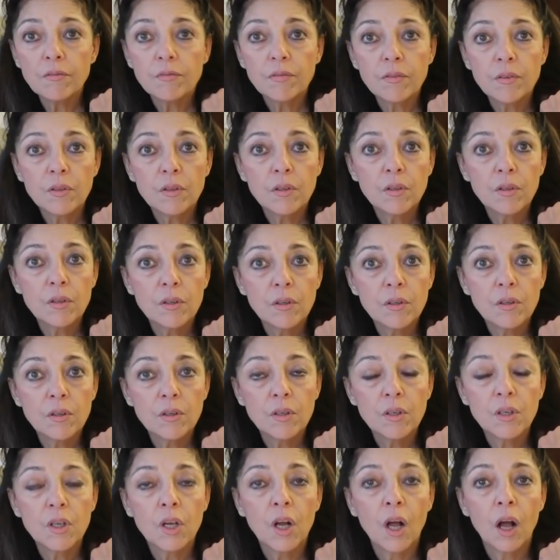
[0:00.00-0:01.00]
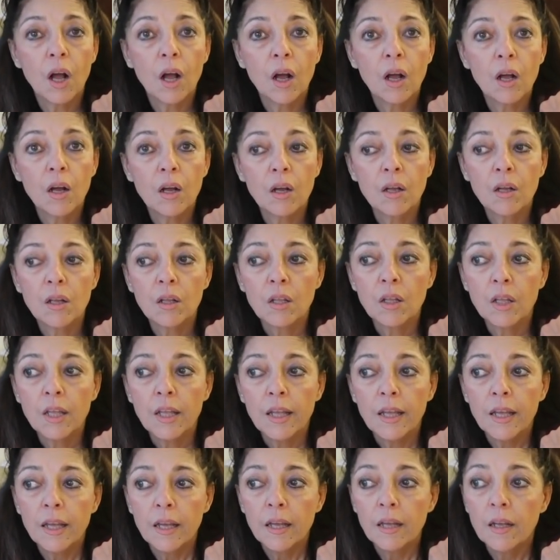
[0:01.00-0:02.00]
Just give some advice to give, Baba.
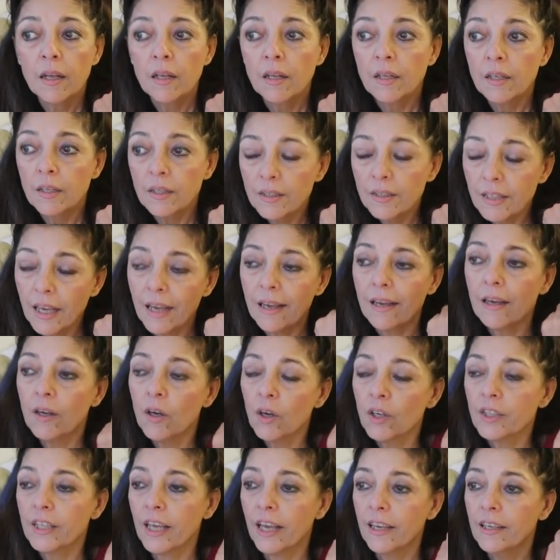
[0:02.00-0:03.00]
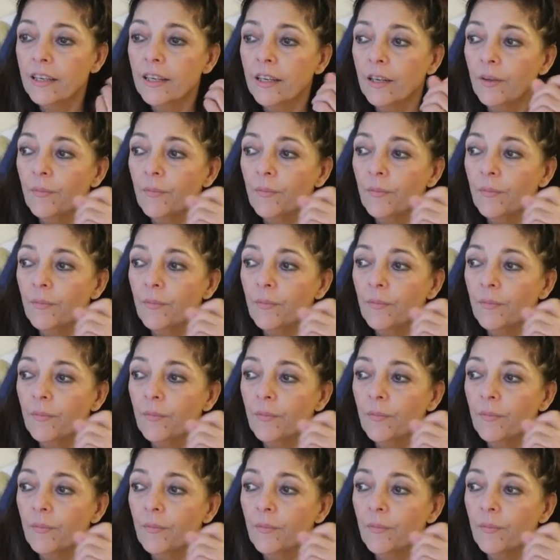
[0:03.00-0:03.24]
Begu. Yeah, okay.